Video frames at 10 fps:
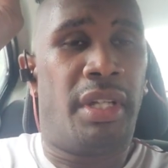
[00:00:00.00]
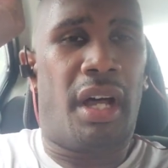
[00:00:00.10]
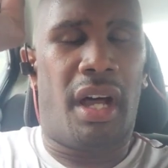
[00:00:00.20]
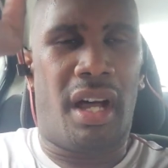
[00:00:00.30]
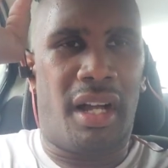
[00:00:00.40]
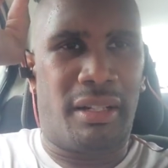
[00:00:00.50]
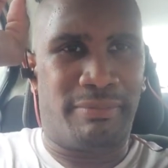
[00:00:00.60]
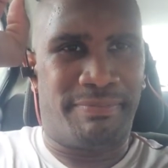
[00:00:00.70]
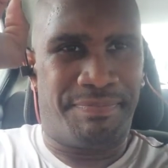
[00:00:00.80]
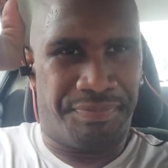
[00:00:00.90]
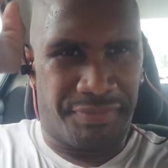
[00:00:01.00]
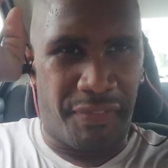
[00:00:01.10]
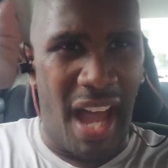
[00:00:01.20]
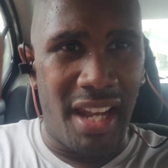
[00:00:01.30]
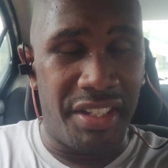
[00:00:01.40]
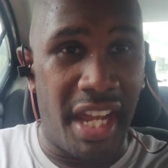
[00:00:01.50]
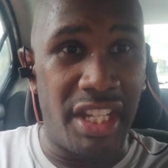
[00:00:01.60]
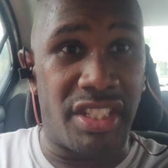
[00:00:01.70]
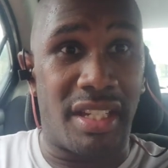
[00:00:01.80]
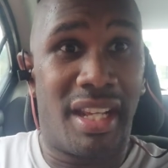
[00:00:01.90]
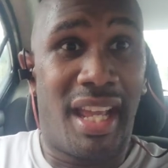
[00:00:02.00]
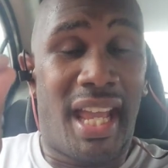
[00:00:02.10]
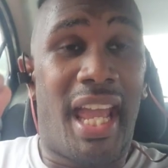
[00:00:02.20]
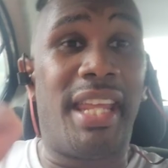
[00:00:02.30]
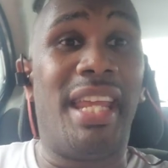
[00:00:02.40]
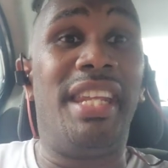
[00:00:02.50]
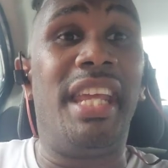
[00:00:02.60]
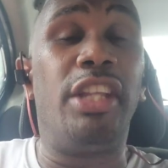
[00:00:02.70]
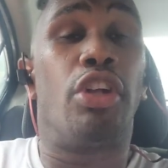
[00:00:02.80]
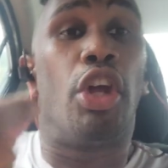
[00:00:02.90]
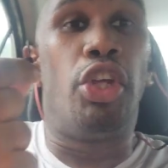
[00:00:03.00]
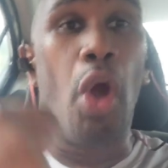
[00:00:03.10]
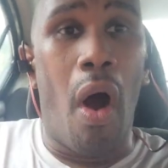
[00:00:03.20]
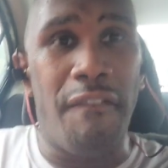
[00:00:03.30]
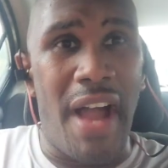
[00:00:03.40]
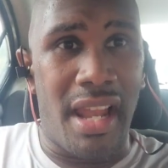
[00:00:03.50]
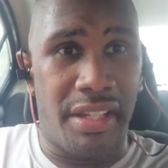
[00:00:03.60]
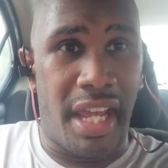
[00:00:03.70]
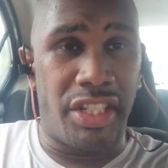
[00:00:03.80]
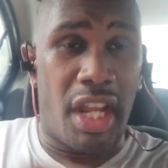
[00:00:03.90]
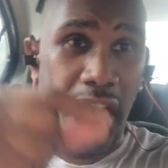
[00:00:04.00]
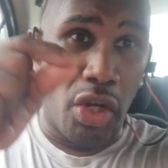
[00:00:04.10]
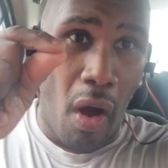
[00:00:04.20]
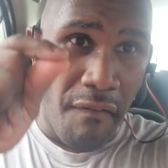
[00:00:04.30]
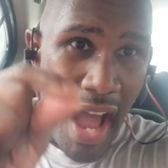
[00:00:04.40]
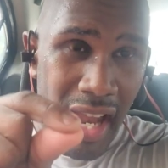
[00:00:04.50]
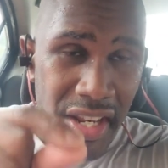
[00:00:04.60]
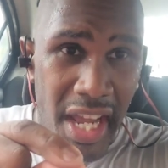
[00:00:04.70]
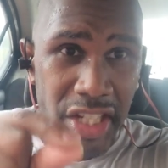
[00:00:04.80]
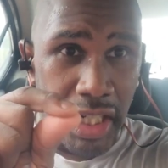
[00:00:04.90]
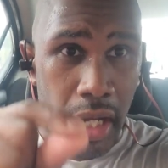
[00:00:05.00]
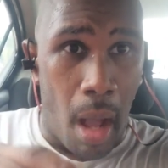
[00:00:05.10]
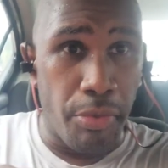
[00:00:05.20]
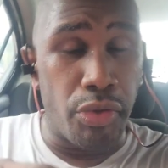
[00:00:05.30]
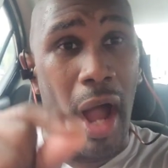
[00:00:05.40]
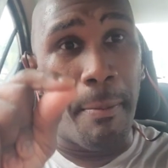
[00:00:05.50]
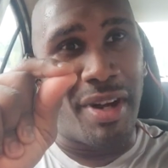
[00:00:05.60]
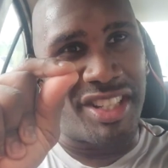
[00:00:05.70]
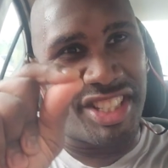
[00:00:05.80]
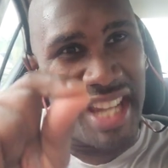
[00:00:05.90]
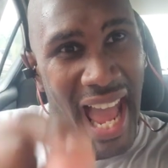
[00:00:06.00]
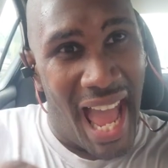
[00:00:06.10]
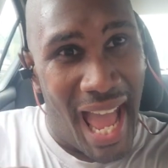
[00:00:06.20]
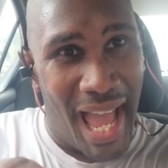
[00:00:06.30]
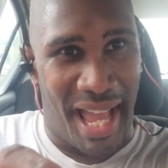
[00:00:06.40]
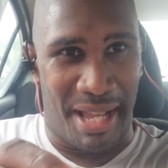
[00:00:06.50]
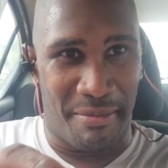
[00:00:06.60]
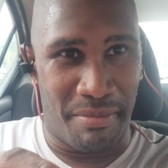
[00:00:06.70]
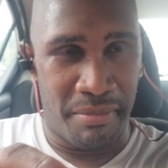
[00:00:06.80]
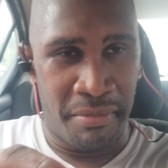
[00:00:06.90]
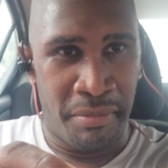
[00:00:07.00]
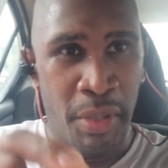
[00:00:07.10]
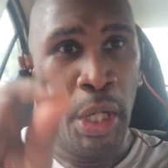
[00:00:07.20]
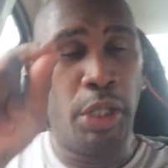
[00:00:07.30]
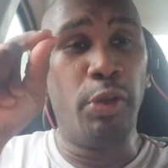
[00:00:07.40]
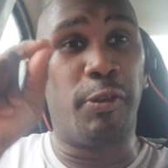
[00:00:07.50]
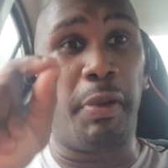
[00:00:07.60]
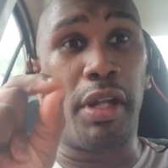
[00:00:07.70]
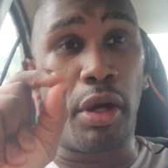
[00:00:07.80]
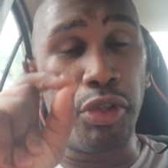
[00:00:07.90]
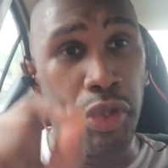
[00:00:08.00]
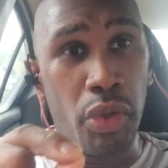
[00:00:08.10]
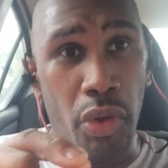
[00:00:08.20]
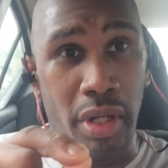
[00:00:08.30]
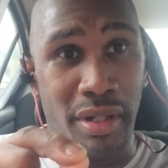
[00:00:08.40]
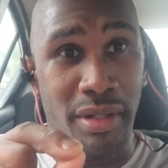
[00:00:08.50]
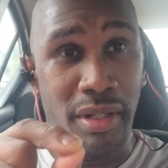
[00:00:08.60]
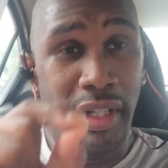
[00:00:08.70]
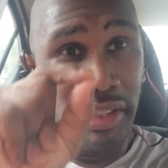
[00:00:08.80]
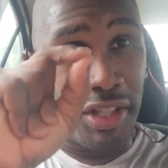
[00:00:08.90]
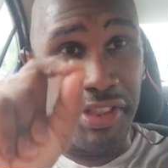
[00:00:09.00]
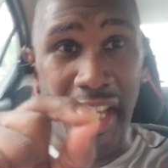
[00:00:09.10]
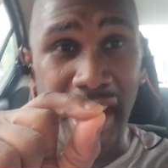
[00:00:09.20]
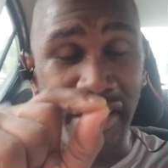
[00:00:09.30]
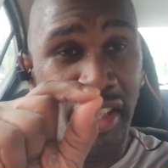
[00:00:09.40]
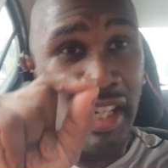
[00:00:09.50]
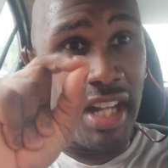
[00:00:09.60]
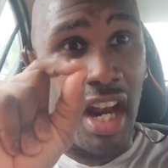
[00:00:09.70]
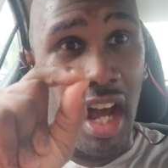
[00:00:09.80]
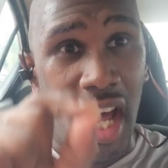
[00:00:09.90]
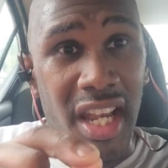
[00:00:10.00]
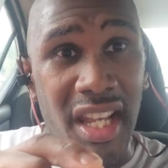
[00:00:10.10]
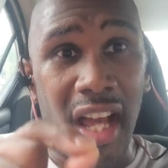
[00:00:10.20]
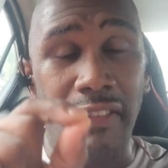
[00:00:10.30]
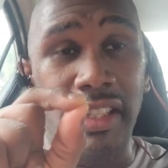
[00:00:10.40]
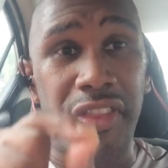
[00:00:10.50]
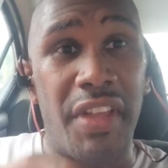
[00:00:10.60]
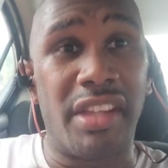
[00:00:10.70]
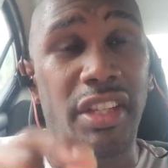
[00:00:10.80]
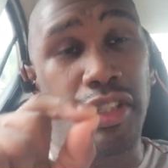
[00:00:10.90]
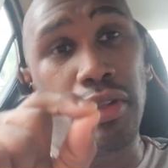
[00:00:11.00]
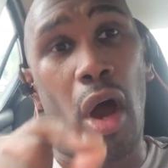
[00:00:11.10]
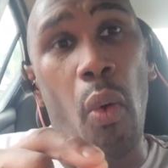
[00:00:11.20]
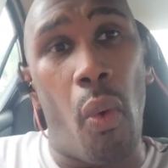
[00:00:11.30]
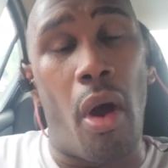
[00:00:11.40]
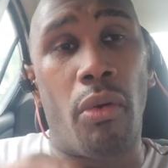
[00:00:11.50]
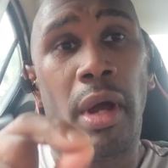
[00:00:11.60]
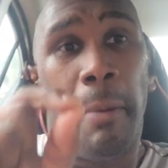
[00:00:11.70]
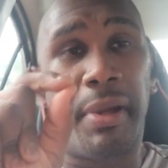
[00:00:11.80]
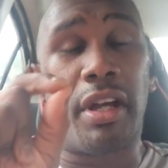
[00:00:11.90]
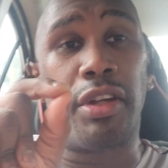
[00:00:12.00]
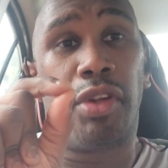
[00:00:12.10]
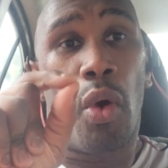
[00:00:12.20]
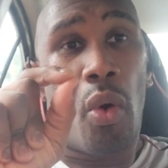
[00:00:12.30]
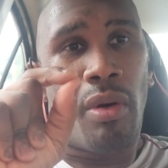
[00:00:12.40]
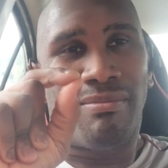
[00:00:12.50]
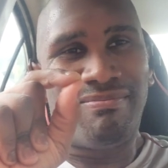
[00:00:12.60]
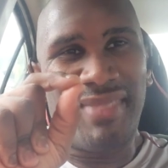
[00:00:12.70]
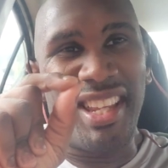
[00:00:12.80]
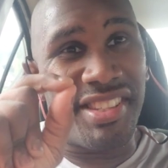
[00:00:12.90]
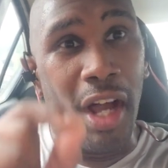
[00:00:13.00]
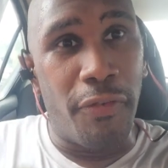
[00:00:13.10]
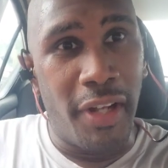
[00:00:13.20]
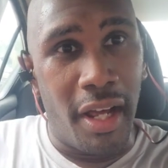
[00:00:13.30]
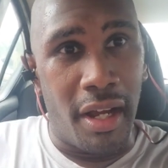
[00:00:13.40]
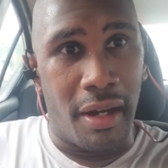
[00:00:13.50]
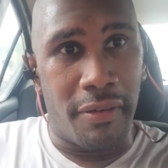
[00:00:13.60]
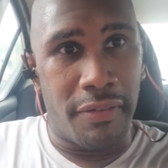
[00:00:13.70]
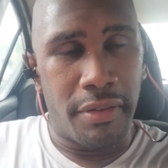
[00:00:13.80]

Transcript: validation. It needs your validation, and your validation comes through how much time you spend on doing the things that are unlovely, the things that you don't want, because it's self-love.